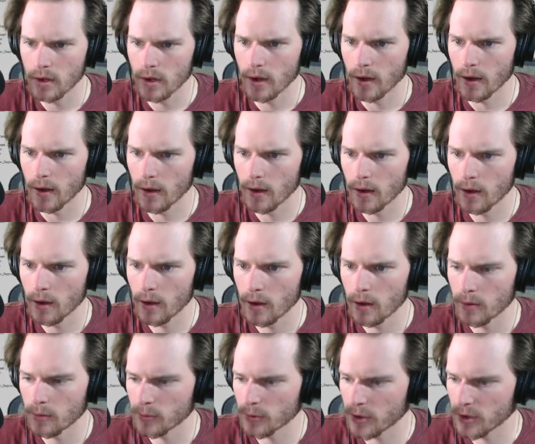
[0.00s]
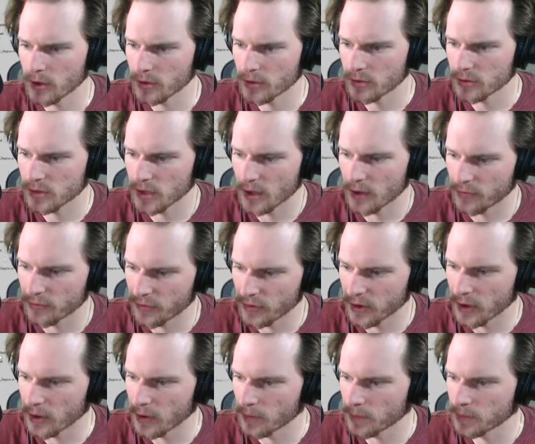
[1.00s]
We're gonna use that for
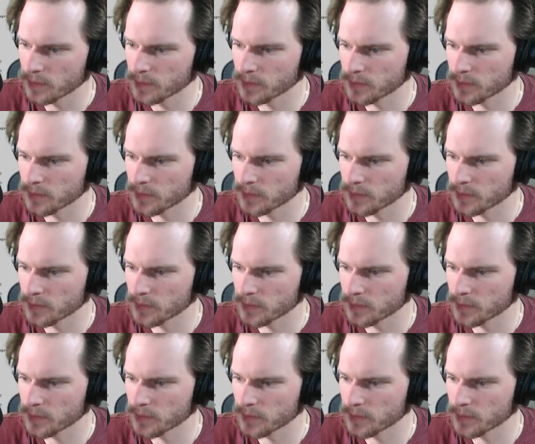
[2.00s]
now.